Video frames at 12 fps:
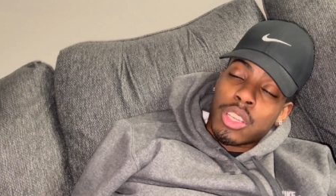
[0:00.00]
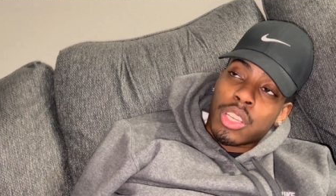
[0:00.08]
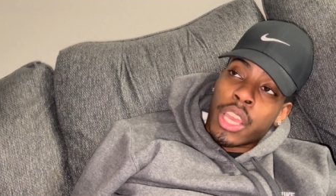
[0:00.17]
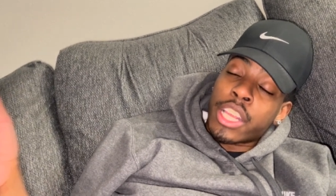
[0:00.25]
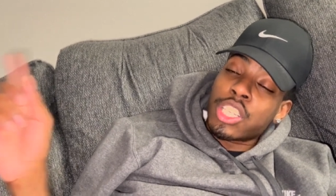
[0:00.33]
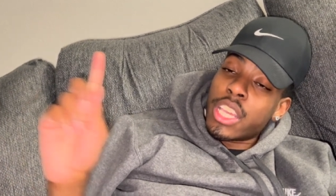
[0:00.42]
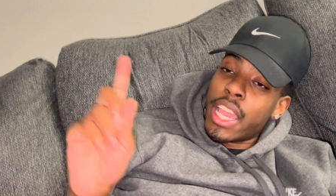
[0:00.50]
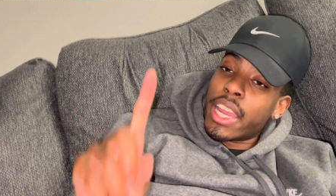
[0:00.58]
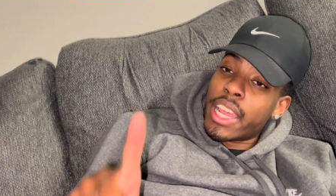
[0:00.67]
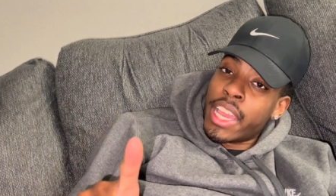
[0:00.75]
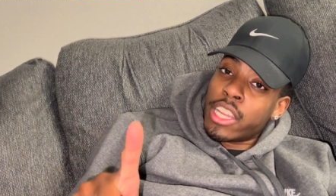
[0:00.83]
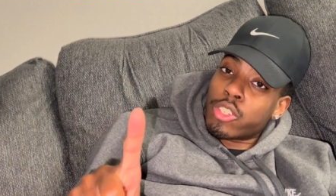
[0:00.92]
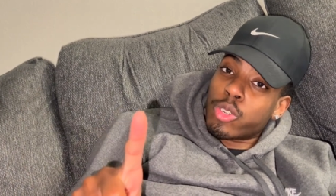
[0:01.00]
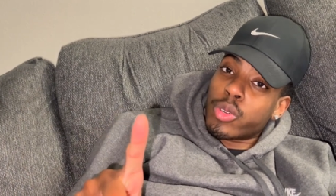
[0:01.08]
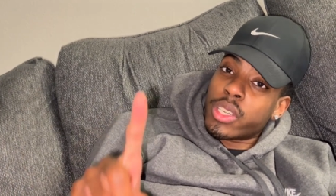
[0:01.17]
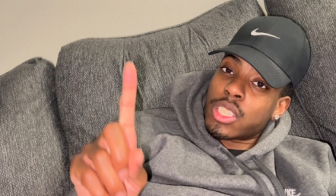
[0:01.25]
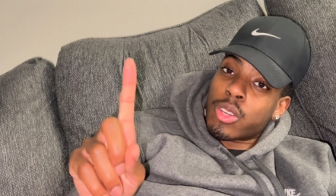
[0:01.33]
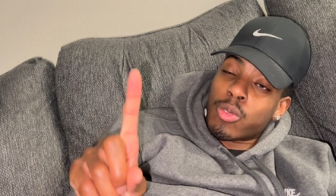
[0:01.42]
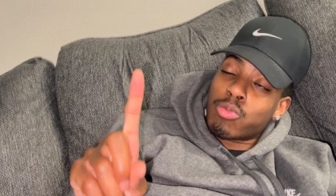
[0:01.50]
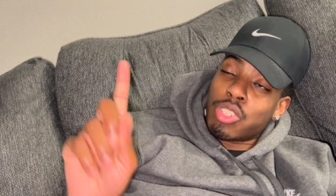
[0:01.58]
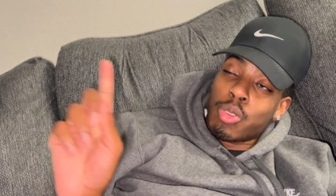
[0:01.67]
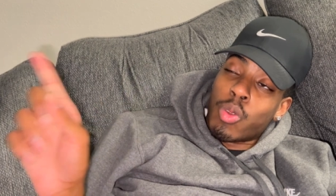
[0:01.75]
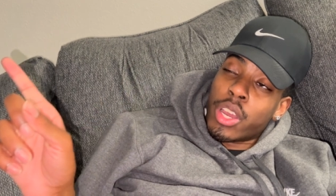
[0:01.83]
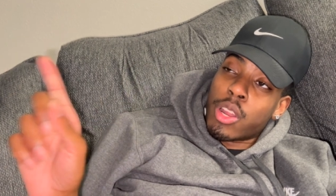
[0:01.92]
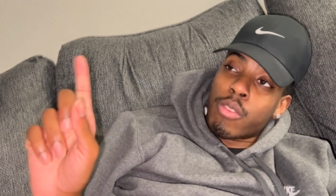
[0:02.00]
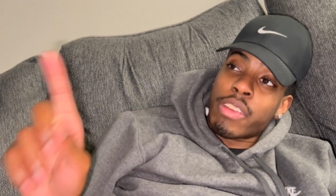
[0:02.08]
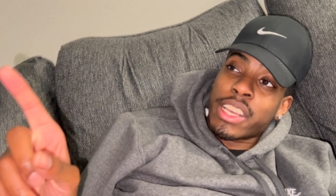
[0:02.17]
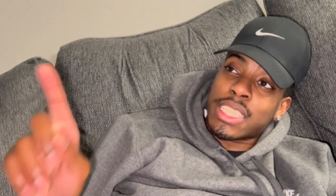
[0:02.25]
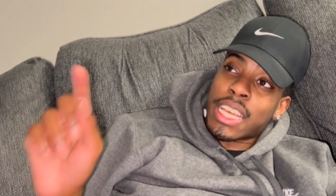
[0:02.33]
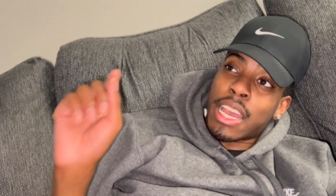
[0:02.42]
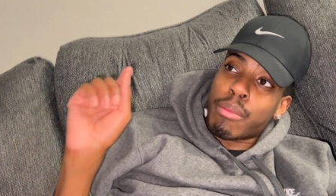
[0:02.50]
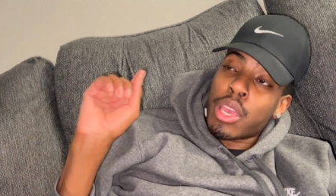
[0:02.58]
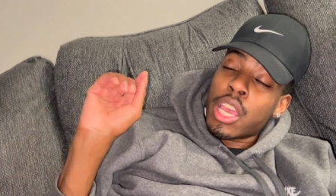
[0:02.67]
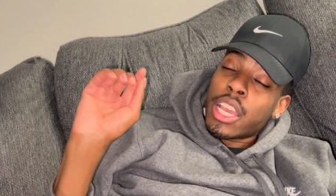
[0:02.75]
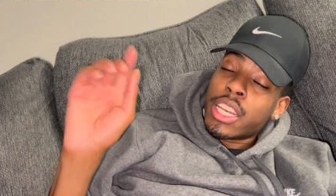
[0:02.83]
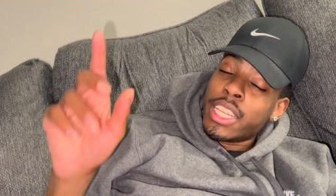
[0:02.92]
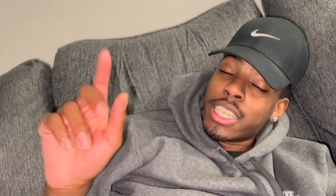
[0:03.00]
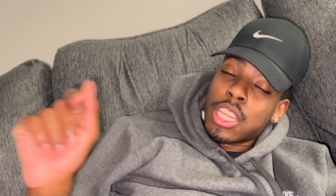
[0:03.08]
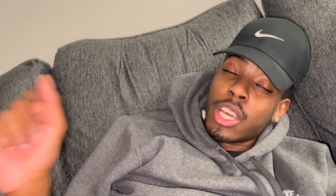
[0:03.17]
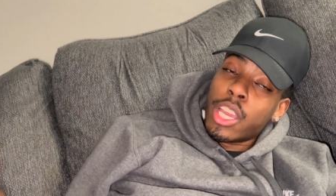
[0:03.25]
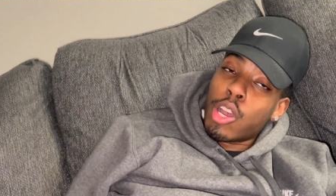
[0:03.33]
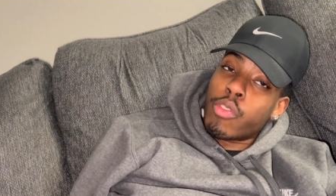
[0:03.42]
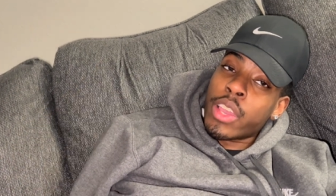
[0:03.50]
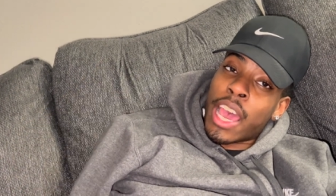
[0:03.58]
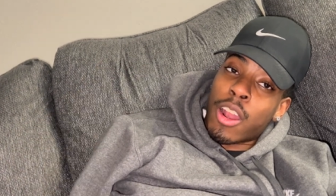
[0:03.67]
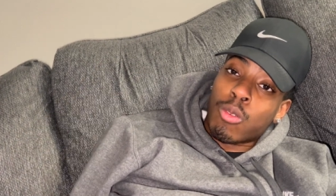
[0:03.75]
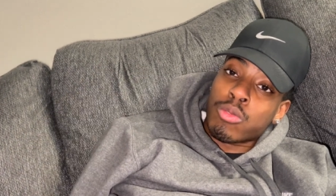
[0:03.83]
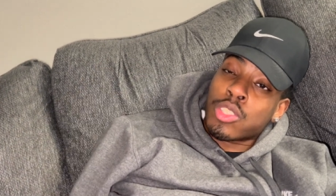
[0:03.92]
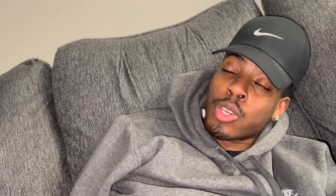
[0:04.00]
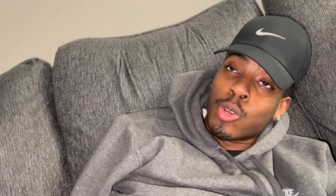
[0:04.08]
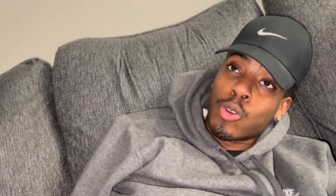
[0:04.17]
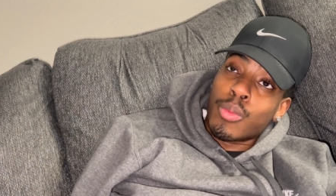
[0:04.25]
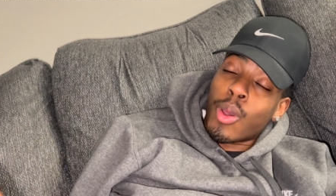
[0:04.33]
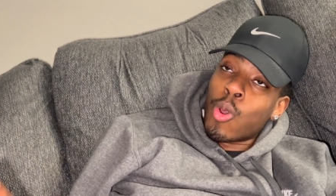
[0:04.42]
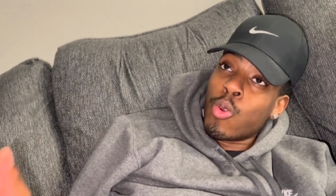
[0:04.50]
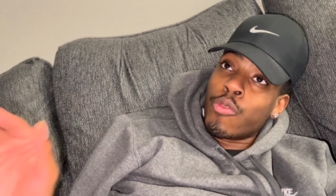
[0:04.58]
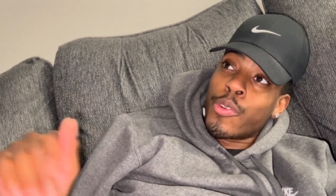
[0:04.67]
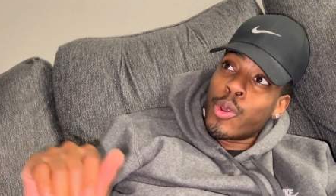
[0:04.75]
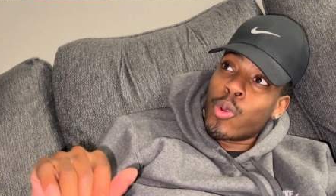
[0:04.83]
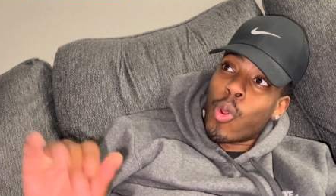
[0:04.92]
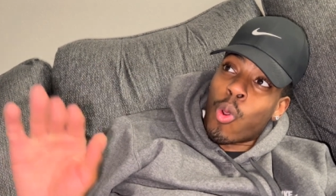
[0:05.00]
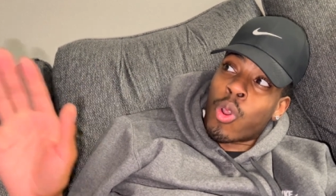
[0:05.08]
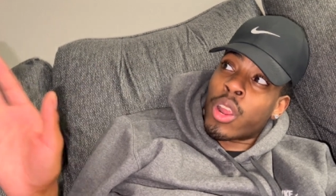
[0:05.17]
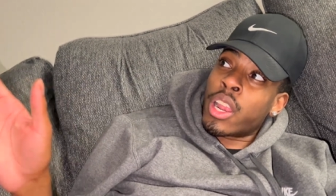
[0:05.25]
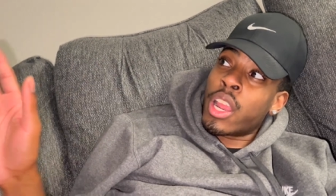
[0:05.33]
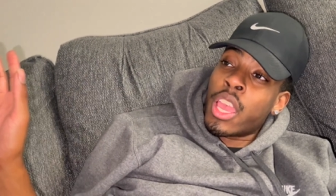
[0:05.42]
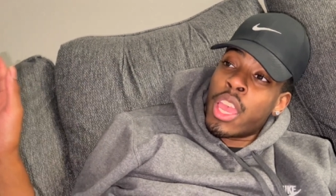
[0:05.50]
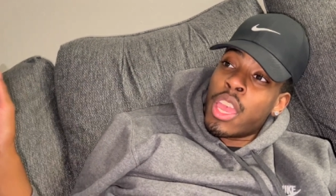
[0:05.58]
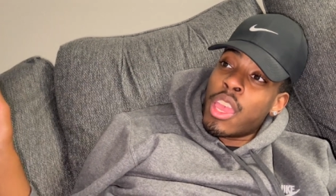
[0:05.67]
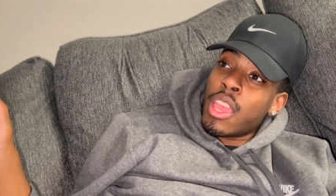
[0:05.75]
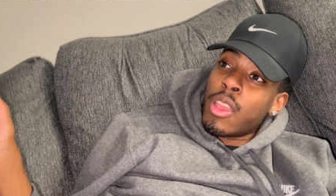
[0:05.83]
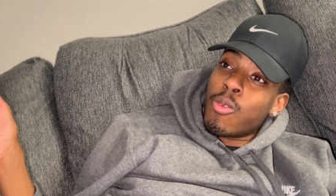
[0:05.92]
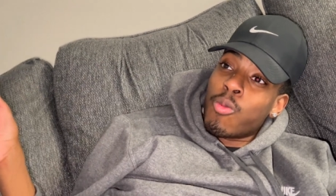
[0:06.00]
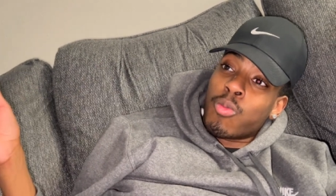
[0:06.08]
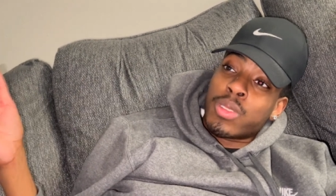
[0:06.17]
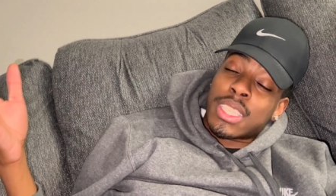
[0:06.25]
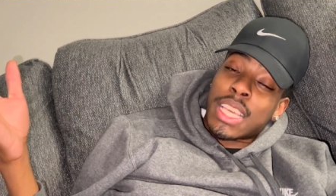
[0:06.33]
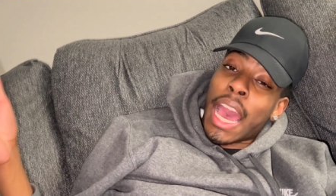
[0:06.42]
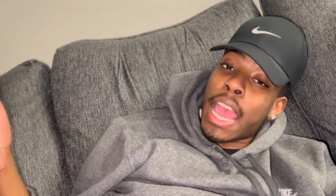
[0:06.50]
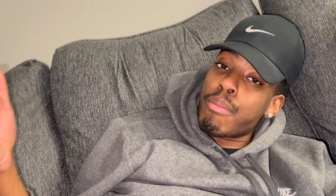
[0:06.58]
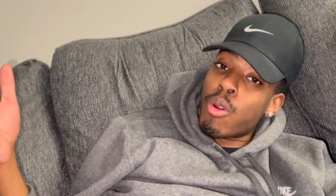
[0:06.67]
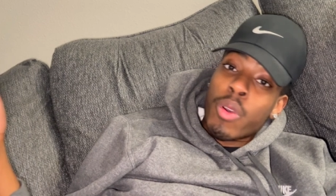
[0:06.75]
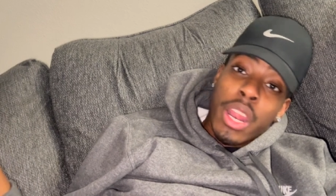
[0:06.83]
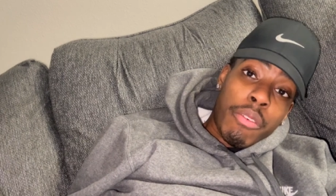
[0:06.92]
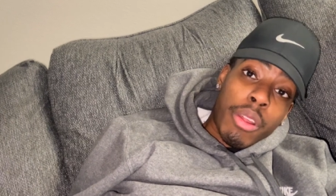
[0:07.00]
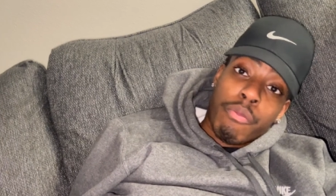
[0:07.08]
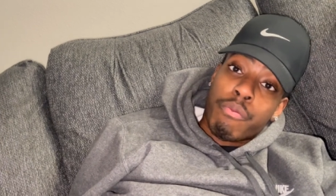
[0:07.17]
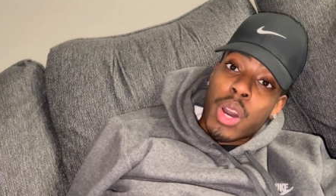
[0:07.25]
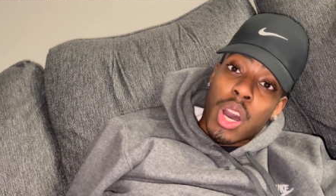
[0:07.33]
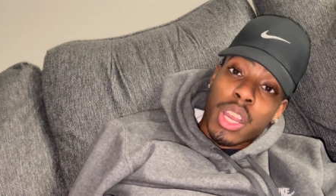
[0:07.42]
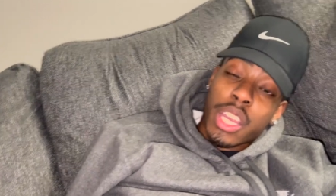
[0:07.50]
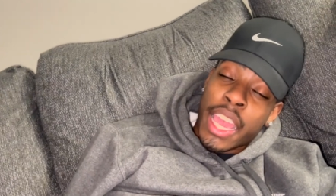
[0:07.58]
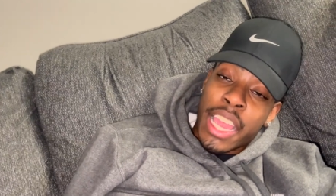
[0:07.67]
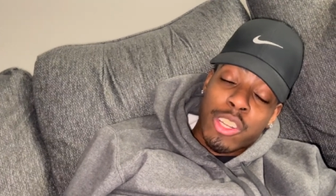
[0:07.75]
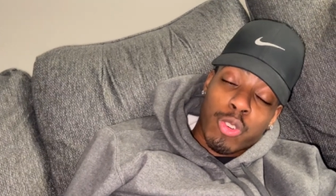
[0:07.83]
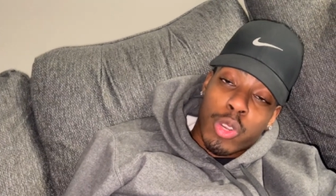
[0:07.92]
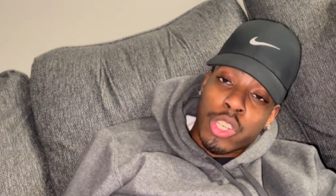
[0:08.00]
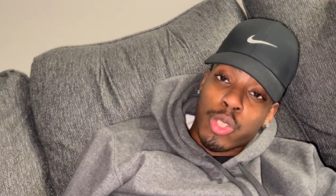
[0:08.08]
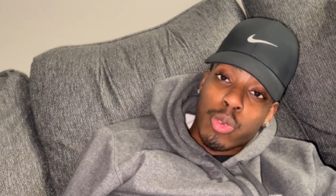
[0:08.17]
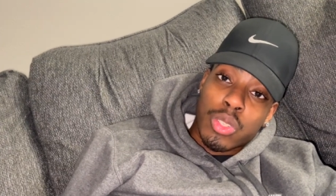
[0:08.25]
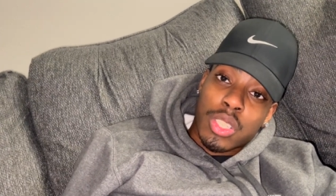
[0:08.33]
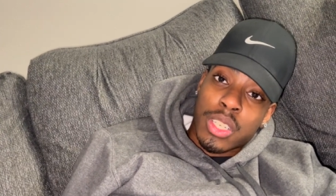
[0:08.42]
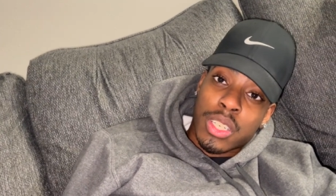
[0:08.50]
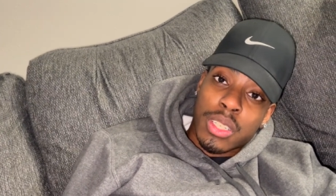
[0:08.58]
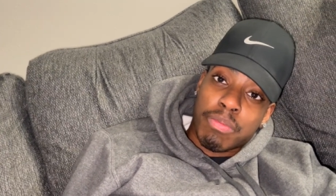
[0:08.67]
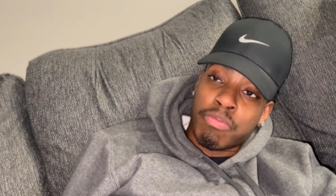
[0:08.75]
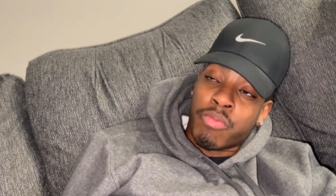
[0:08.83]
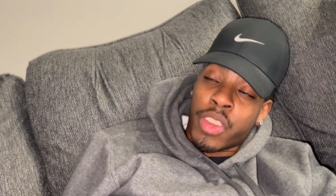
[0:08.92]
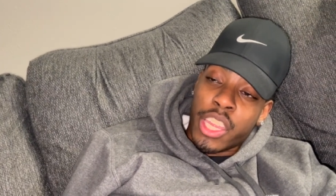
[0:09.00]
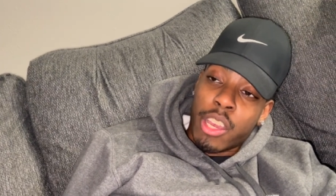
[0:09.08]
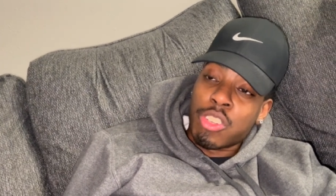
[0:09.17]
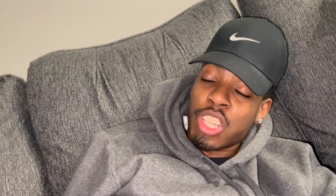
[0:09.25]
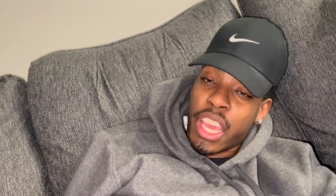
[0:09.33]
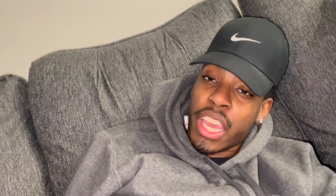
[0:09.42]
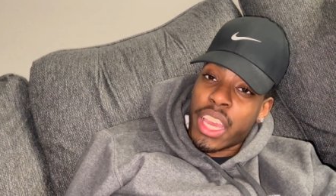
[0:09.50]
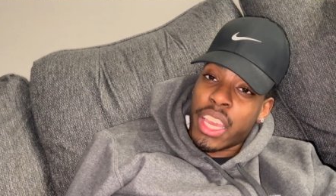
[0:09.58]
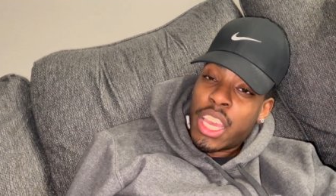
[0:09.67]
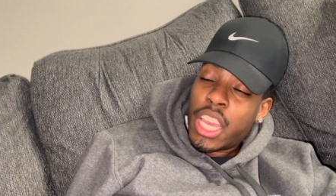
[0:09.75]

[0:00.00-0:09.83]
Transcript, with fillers: and she had an Android, so she wasn't on Facetime. This little helper got on Zoom, ooVoo, or Skype, or whatever the fuck androids use to video chat.